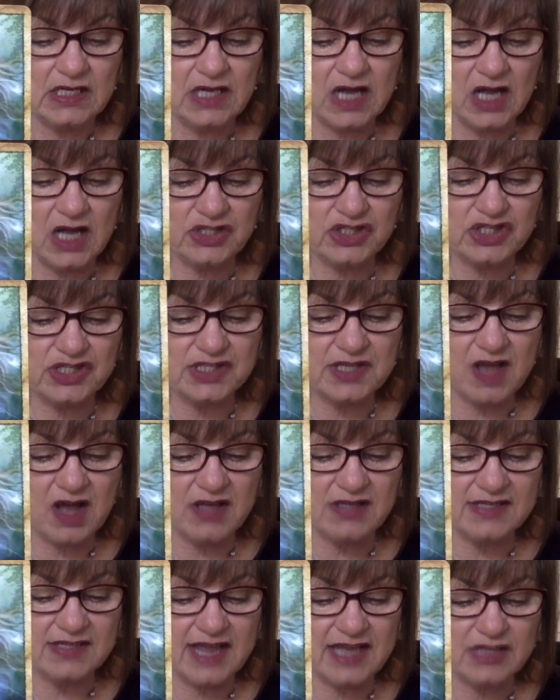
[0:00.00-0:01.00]
Conscious
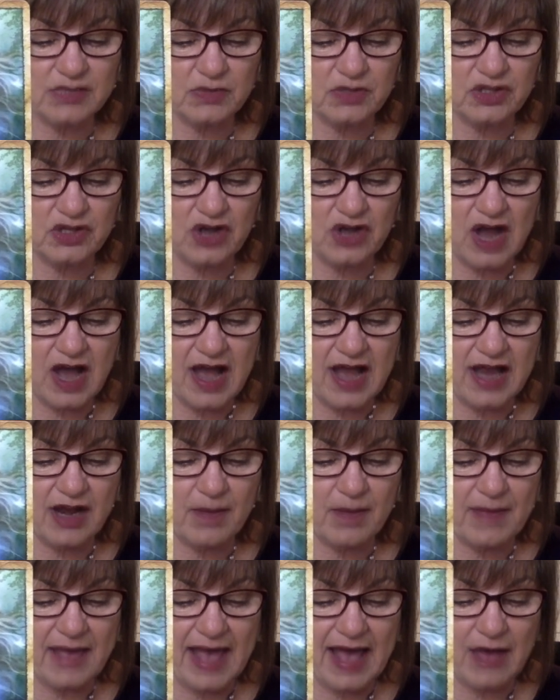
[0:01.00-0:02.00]
contact with your higher
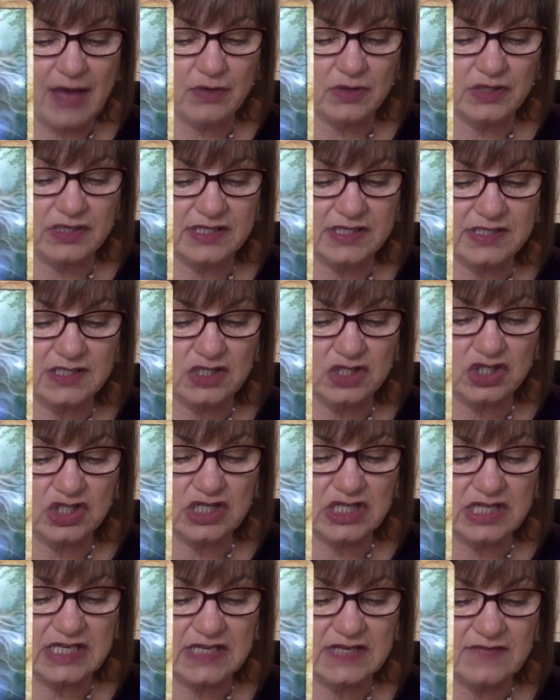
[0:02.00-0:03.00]
power is
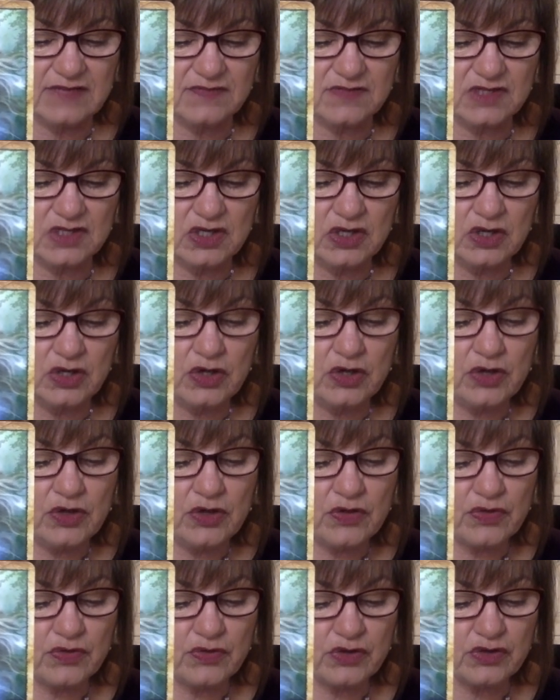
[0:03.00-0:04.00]
achieved
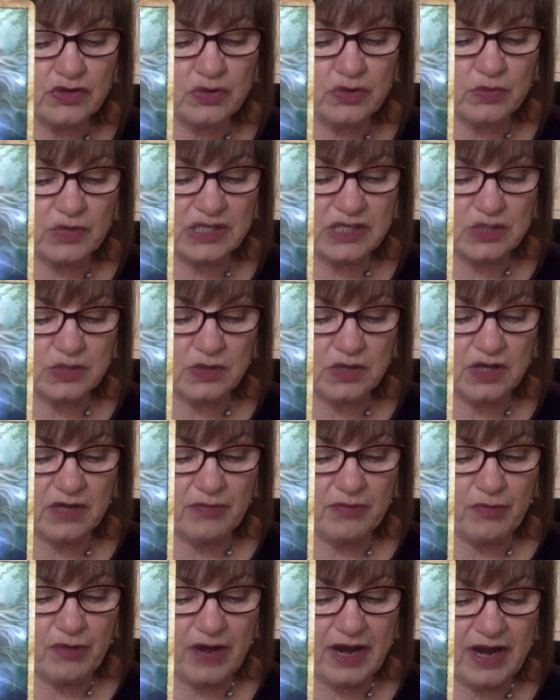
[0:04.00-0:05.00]
through the ritual
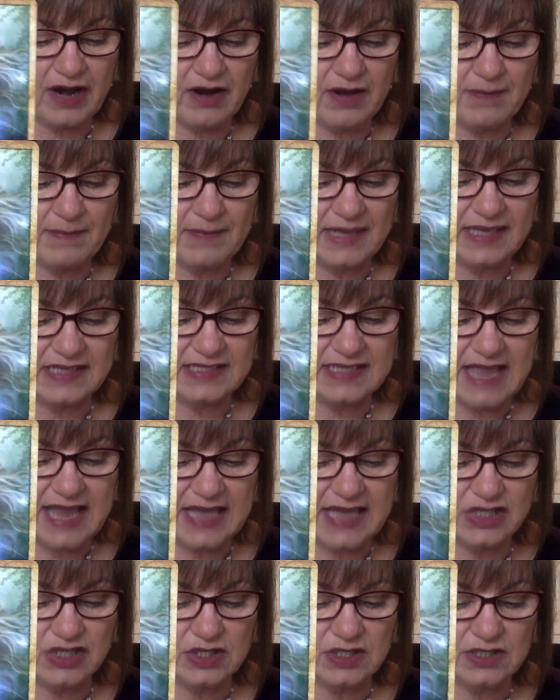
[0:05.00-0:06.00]
of prayer and
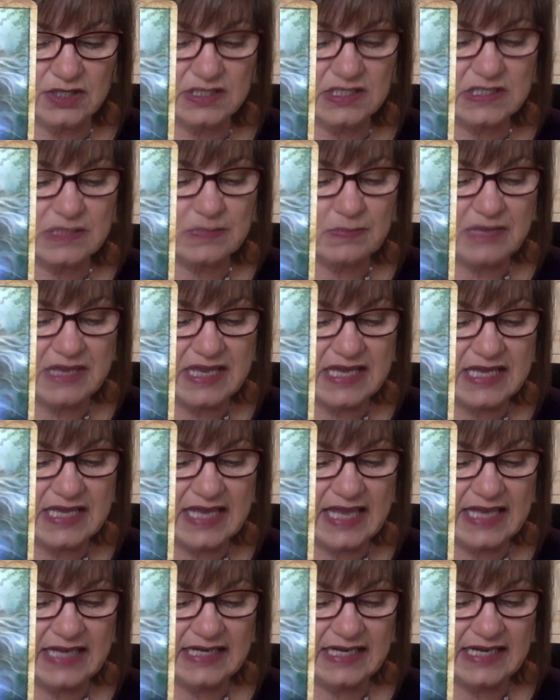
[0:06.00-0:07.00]
meditation. Speak
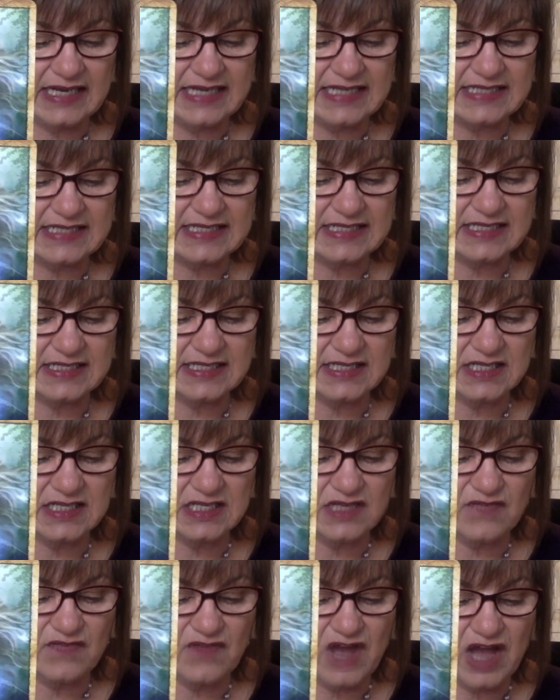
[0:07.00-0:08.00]
and listen to the
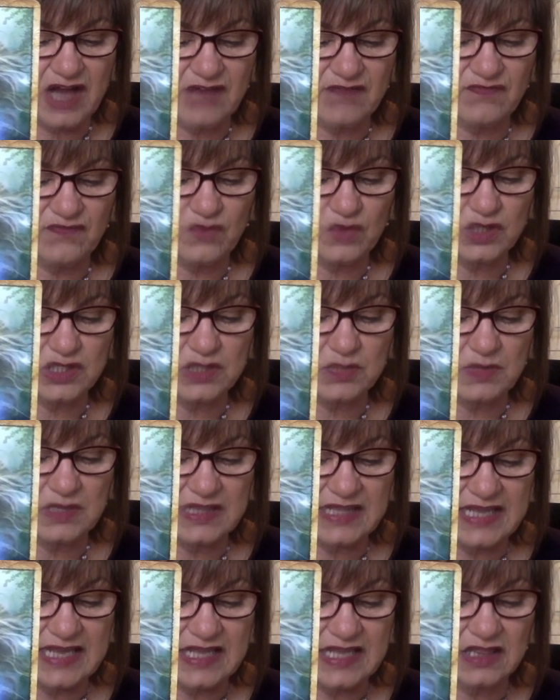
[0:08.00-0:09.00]
divine force
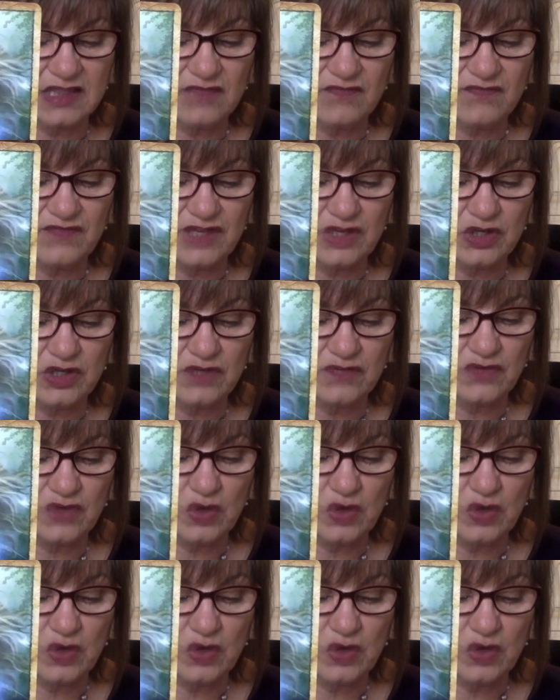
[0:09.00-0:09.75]
within the field of